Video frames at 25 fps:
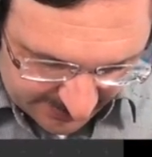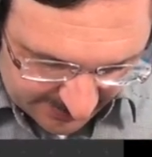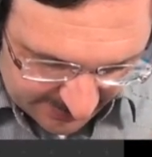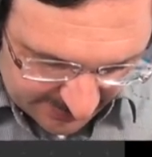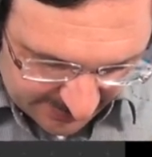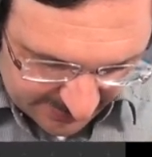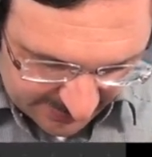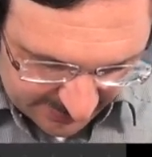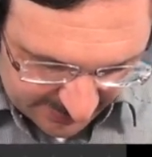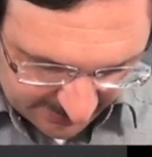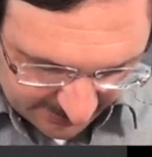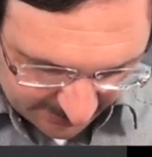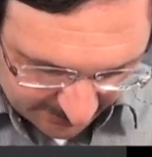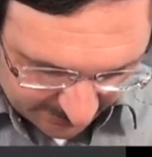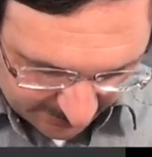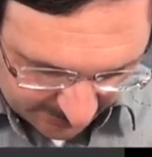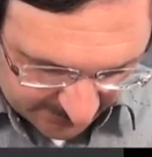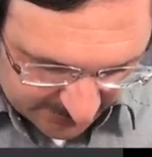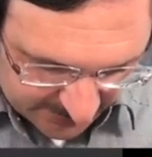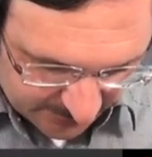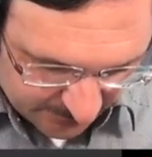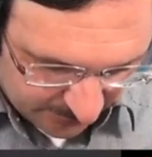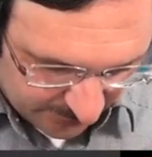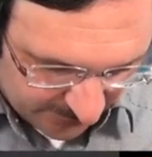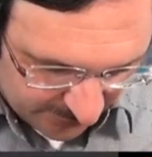And
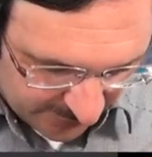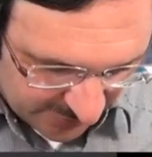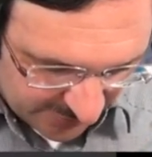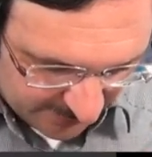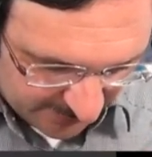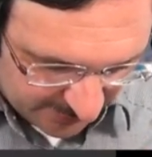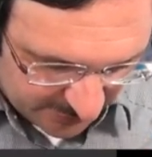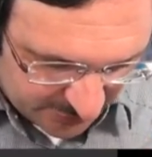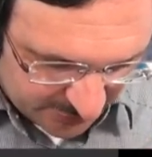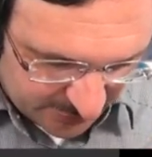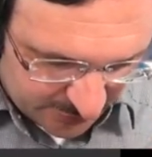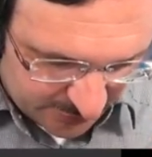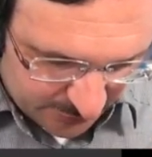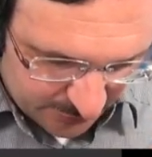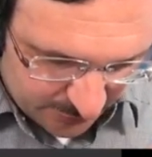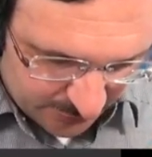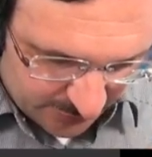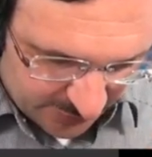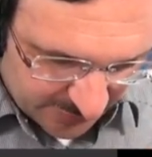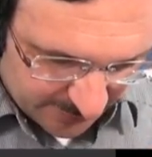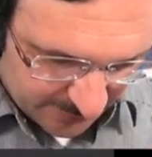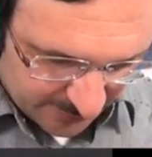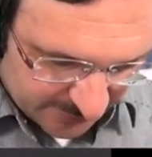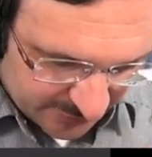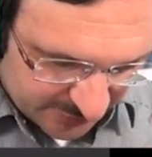also gamma 2.
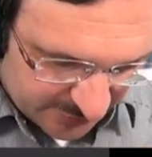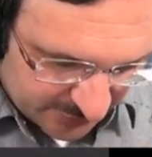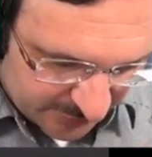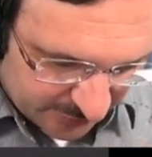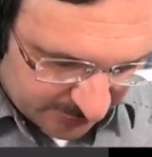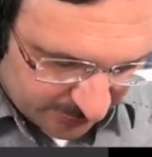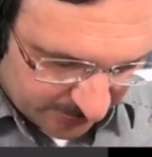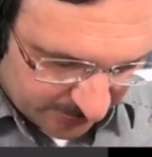Gamma 2